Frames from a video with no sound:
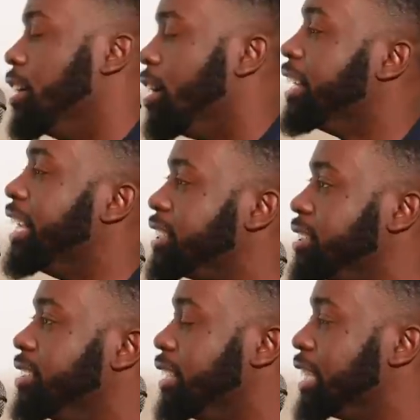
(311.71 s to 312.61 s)
All right,
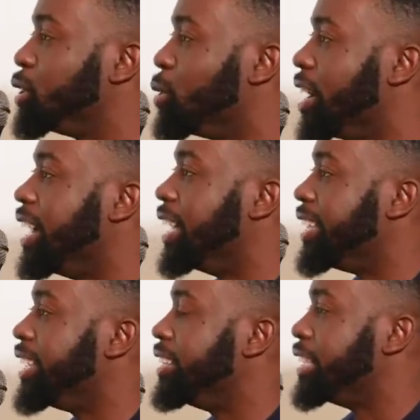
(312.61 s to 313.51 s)
that's that's great. I
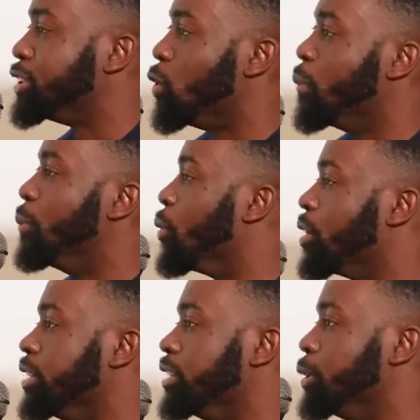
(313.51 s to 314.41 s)
think that's so
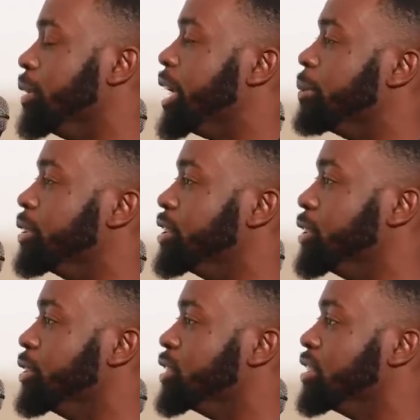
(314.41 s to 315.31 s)
important to be able
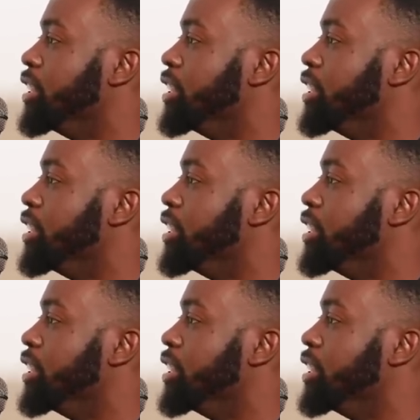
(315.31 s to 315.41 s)
to